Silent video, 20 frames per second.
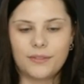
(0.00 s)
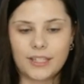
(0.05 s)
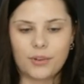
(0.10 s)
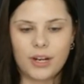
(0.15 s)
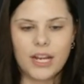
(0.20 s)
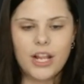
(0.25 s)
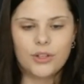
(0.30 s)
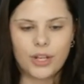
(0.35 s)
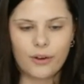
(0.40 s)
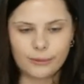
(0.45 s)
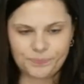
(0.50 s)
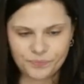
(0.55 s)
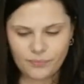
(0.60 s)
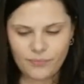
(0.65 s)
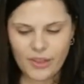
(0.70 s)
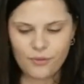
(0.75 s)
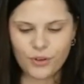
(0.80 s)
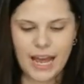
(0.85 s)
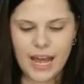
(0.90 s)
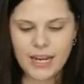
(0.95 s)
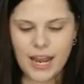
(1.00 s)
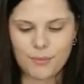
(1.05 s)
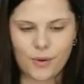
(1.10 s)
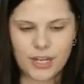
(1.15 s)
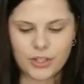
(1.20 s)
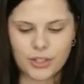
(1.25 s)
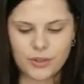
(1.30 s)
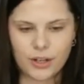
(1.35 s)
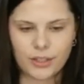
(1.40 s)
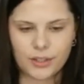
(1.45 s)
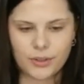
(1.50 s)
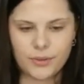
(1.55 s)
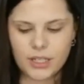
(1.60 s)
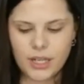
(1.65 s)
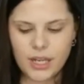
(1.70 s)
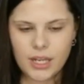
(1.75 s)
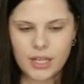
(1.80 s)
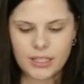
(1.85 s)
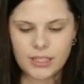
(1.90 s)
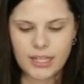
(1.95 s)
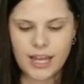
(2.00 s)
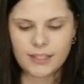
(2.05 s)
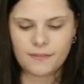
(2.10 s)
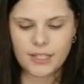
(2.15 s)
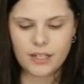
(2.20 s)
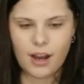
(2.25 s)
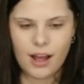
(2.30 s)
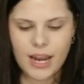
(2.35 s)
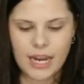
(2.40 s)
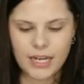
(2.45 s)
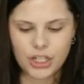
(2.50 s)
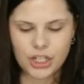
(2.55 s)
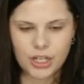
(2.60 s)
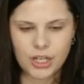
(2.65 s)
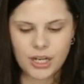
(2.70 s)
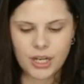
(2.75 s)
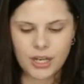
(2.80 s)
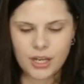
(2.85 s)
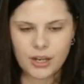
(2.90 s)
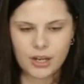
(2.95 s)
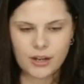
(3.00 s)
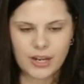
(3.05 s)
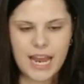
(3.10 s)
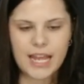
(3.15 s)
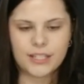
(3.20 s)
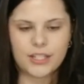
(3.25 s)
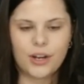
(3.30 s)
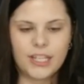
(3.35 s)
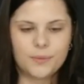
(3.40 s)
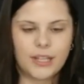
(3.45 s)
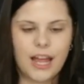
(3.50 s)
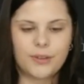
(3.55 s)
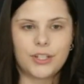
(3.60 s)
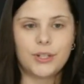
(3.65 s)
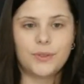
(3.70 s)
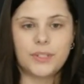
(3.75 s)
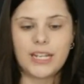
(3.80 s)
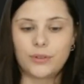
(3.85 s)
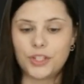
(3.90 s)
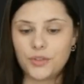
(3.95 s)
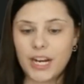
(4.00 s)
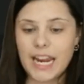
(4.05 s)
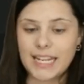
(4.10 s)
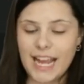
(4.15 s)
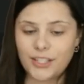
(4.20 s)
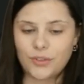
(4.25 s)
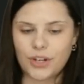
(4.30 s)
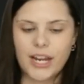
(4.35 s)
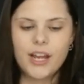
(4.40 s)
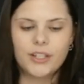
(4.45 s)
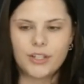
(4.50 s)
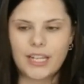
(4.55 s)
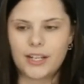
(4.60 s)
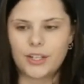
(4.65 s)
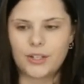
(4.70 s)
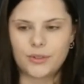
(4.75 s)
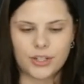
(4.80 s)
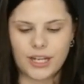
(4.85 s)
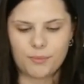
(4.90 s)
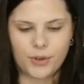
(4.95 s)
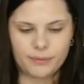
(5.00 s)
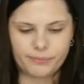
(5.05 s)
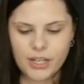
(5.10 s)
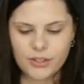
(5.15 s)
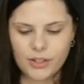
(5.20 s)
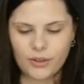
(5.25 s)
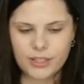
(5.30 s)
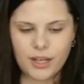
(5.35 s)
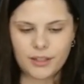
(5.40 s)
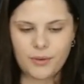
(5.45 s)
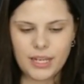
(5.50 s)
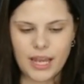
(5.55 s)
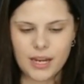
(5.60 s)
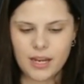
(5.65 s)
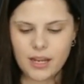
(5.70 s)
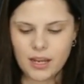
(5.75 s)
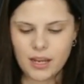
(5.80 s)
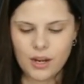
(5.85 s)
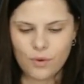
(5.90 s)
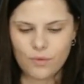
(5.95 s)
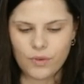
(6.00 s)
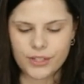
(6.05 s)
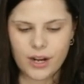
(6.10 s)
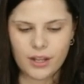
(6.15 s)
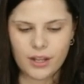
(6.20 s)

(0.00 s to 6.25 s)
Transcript: And this is a great exercise for developing problem-solving skills, which are super important.